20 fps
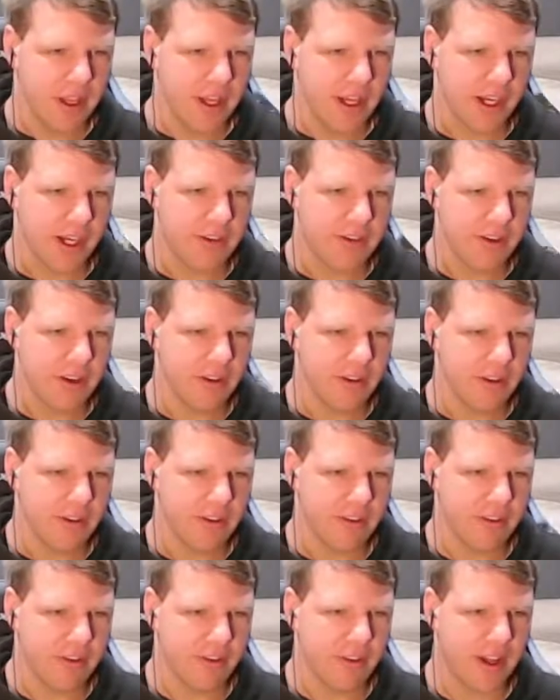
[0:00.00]
You can tell
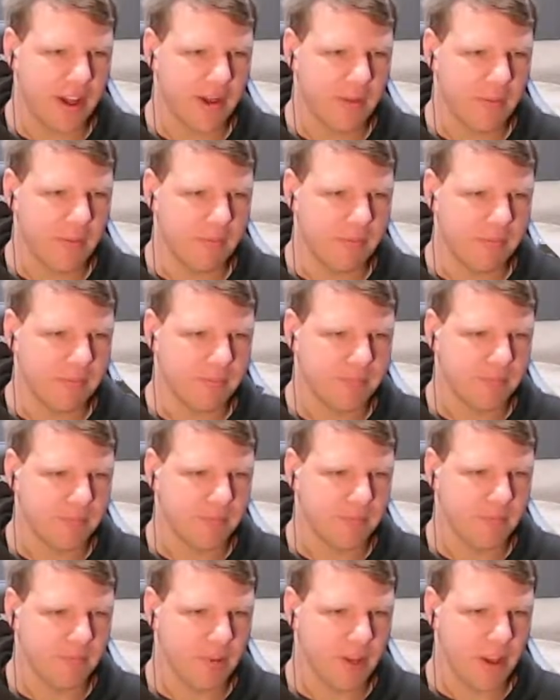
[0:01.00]
this is
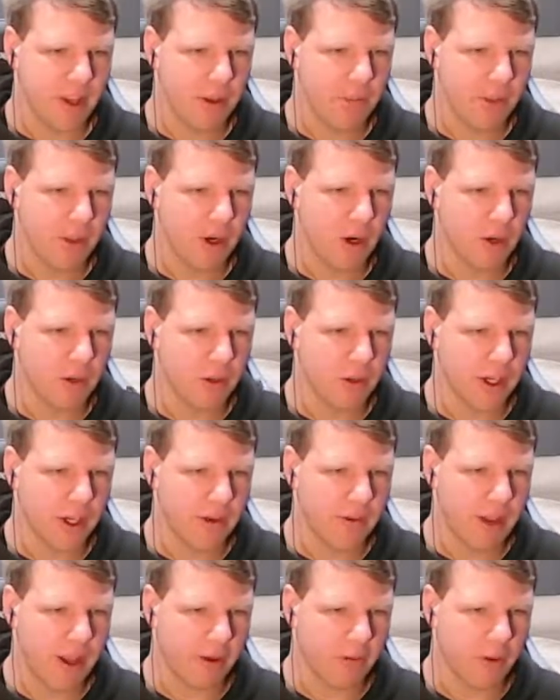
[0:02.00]
a bit older
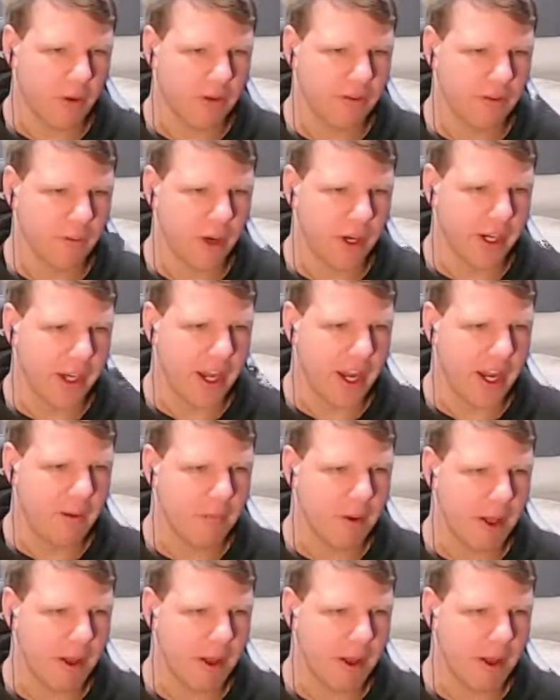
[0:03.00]
Xbox One game.